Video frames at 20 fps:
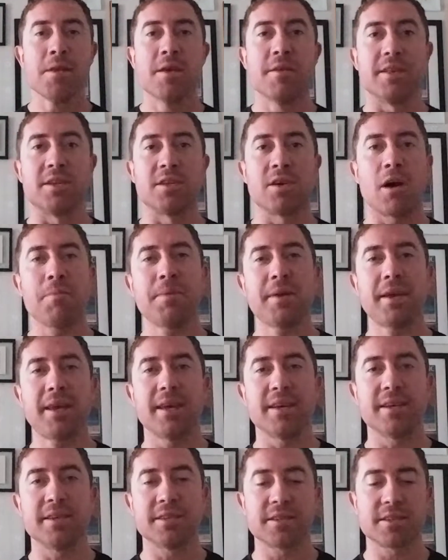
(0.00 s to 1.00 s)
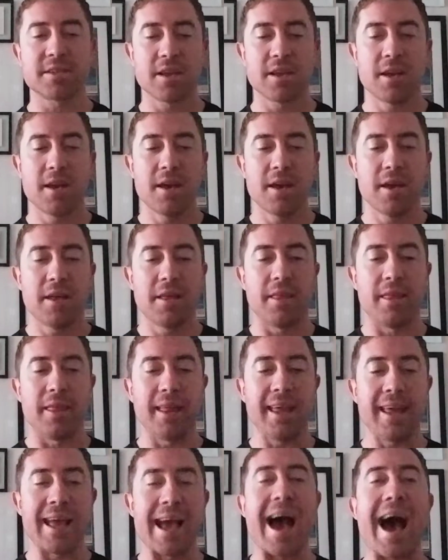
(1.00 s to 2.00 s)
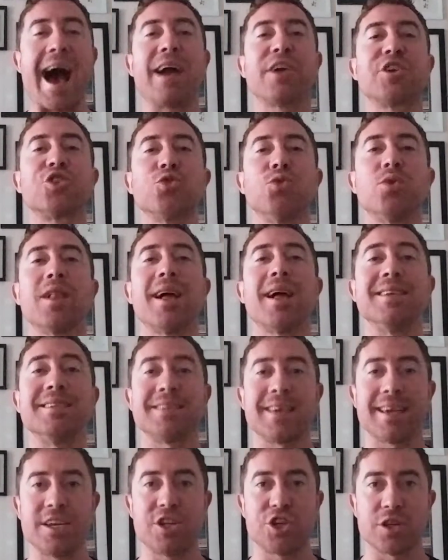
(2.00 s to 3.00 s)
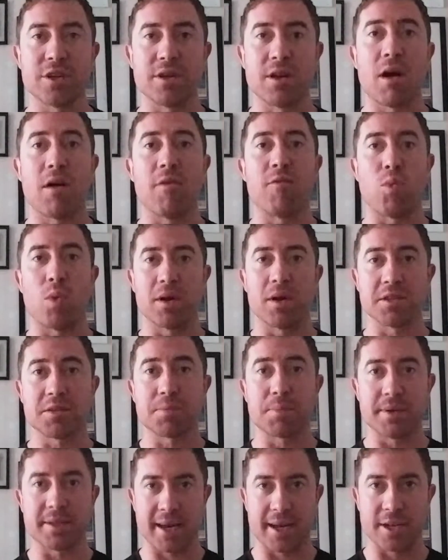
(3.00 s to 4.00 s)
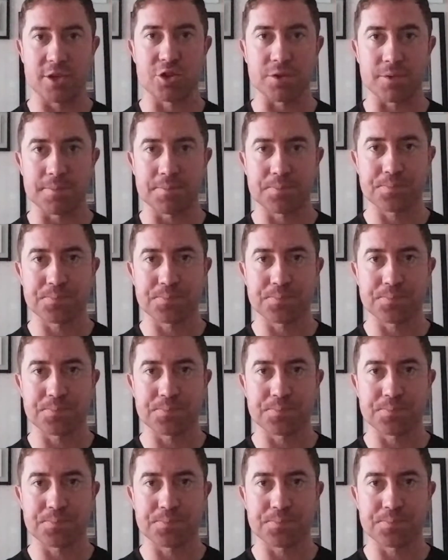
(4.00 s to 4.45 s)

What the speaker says: The topic is the actualization of one's potential.